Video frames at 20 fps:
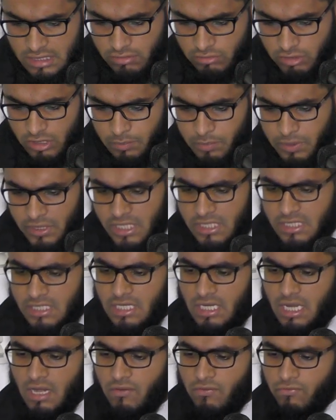the
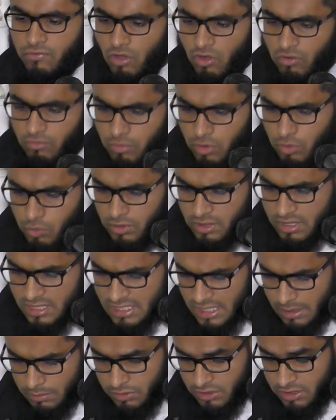repeated involvement with a
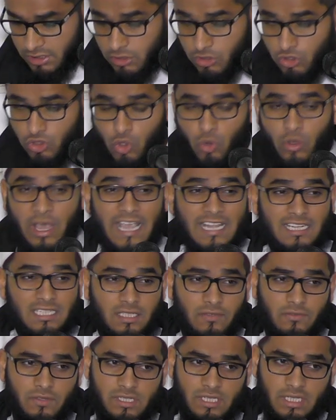substance or
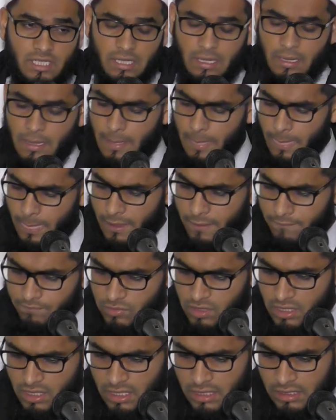activity,
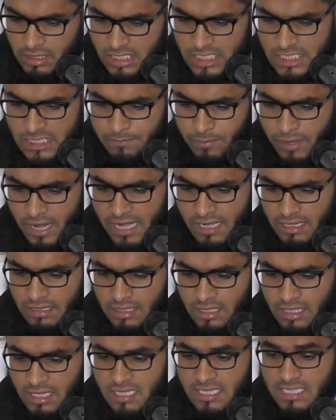despite
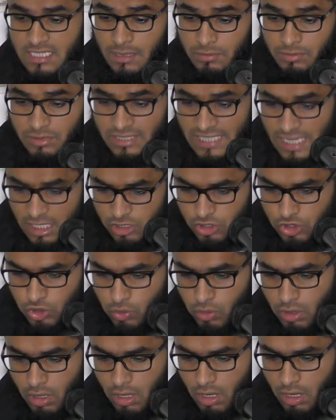the
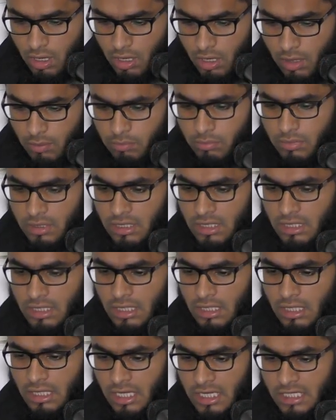substantial harm
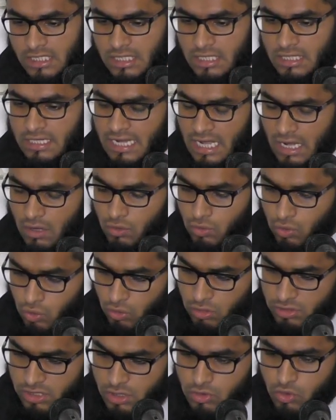it now
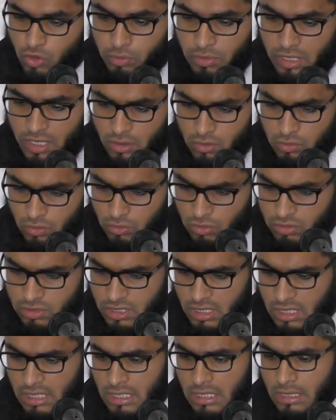causes or may
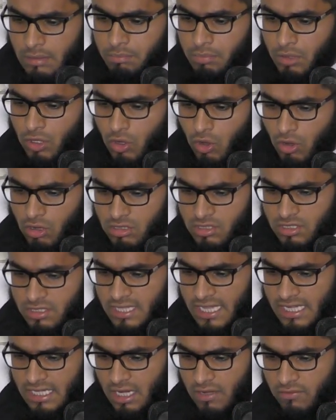cause, because
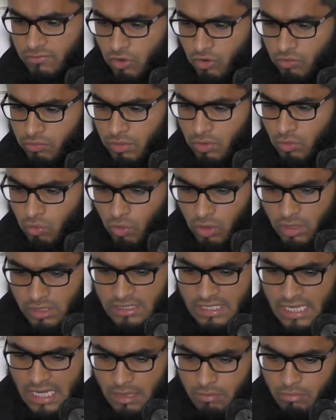that involvement
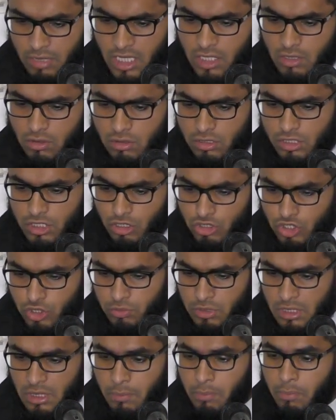was and may continue to
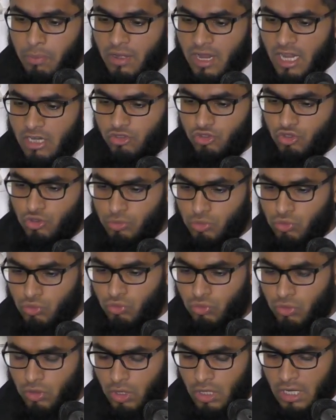be
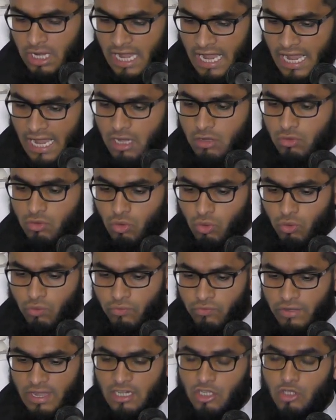pleasurable and or
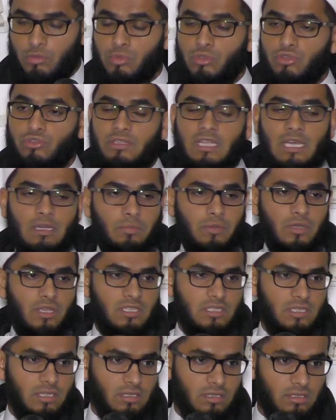valuable to that
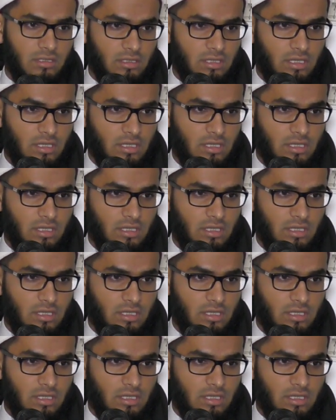person.